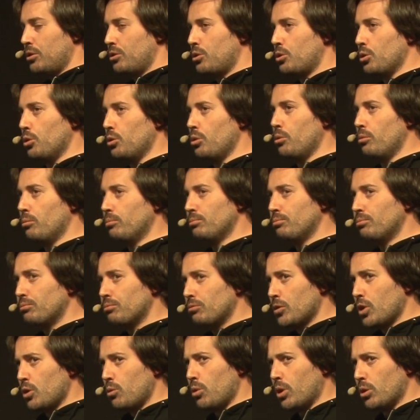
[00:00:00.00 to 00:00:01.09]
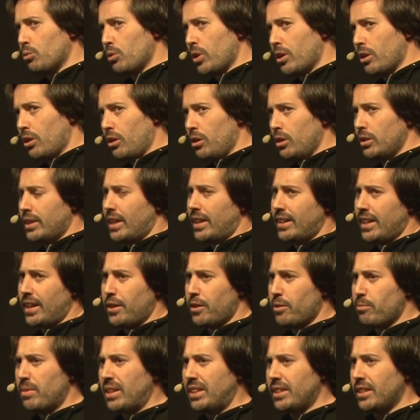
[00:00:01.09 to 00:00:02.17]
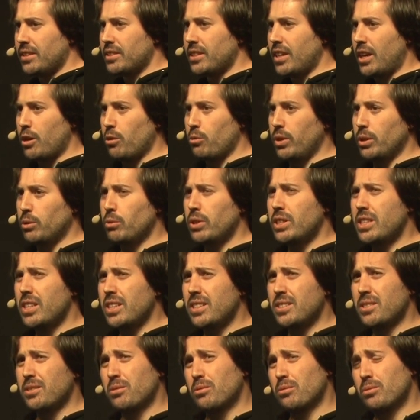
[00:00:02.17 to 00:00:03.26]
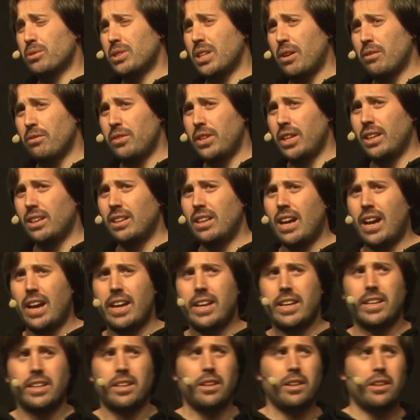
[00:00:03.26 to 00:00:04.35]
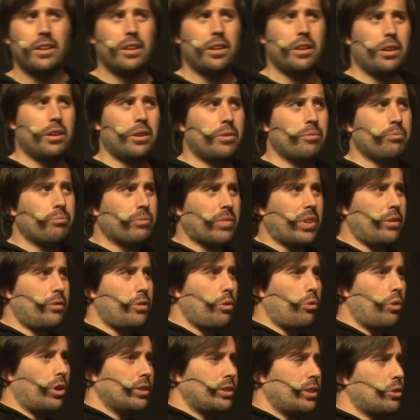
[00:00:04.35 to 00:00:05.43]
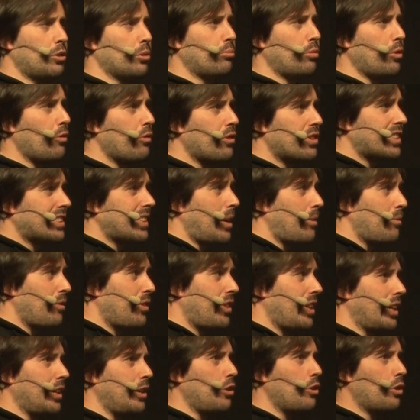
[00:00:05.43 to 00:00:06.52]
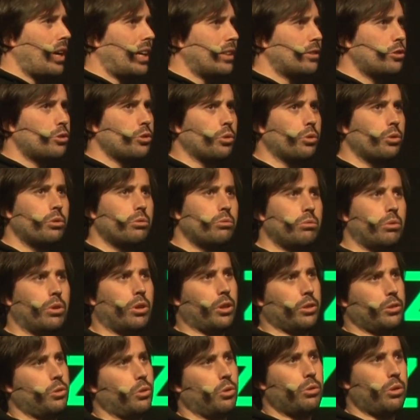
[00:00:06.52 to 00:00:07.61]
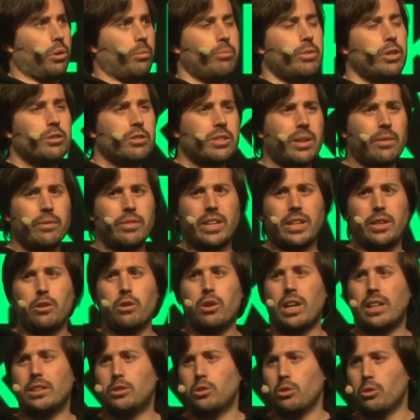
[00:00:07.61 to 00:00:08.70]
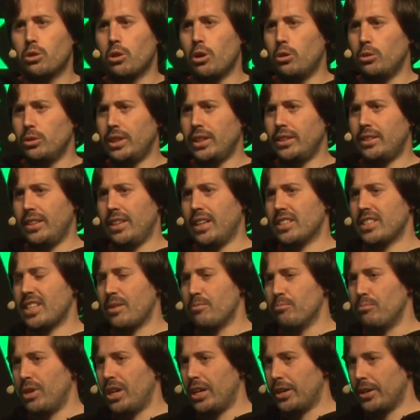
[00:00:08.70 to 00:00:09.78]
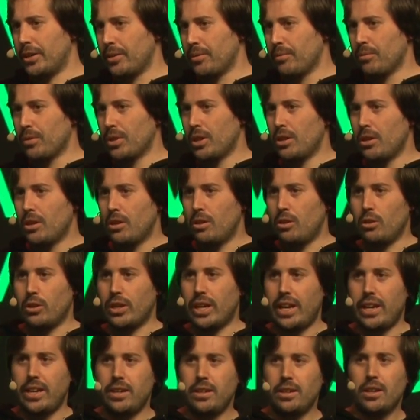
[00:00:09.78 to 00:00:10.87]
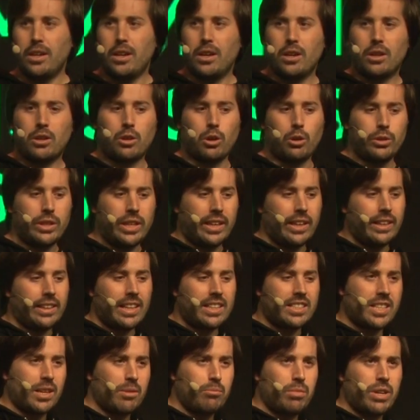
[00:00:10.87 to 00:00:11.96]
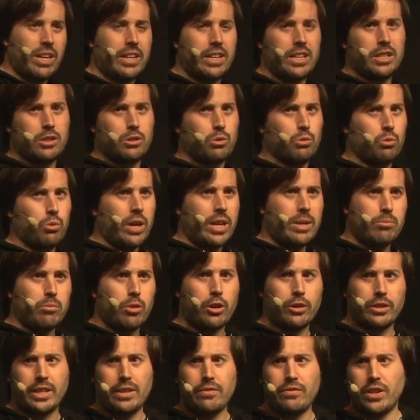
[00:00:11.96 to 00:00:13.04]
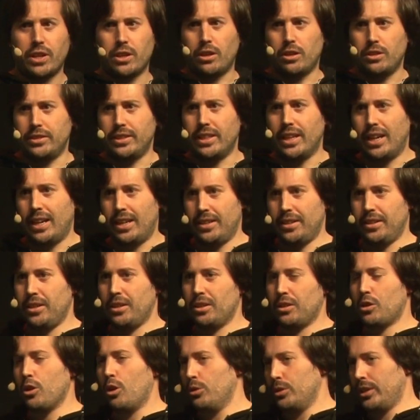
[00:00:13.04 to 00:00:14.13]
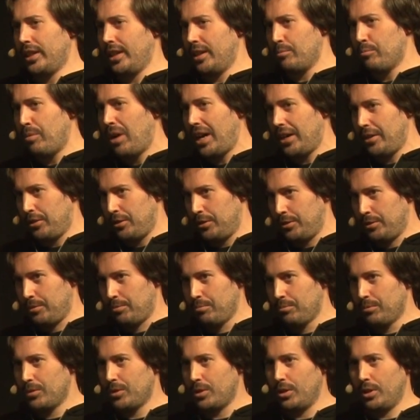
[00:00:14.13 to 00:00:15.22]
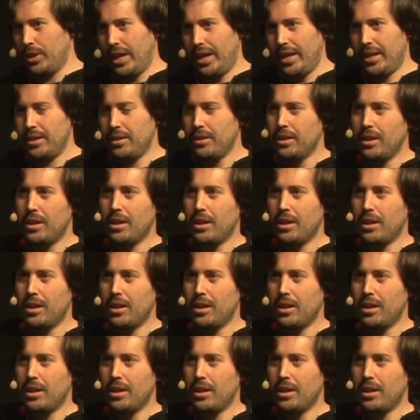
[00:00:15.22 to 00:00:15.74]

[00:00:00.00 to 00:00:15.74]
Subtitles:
to what we called an arithmetic circuit, which is something like, if you wanted to prove something, you had to, or to compute something, you had to code it in assembler, okay? Coding in assembler is way more difficult than coding in Python, okay?